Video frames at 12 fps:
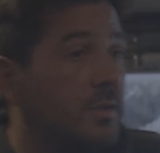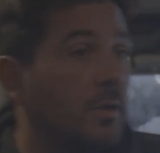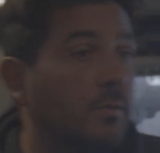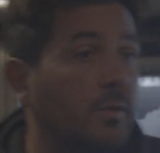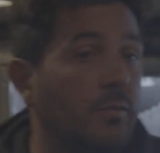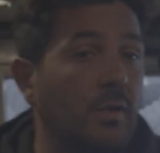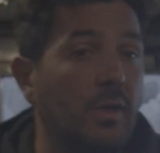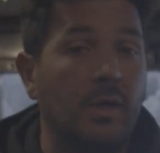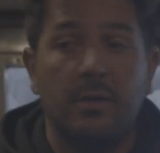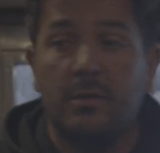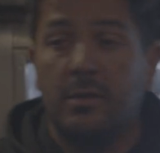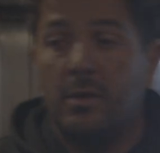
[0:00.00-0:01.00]
something
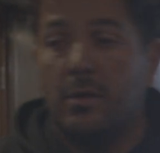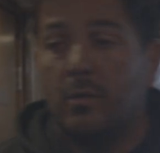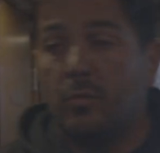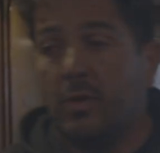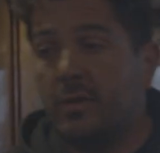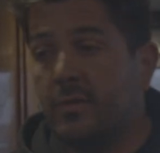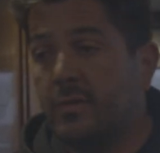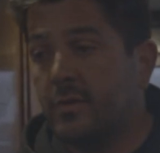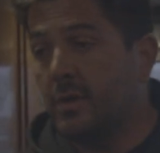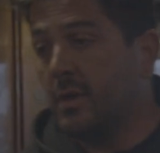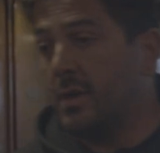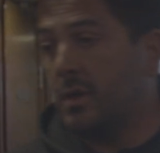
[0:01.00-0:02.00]
related with,
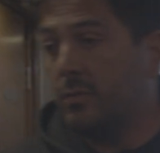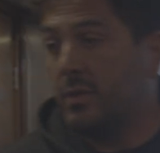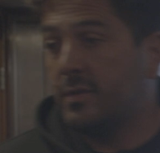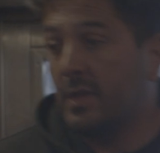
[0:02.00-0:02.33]
uh, with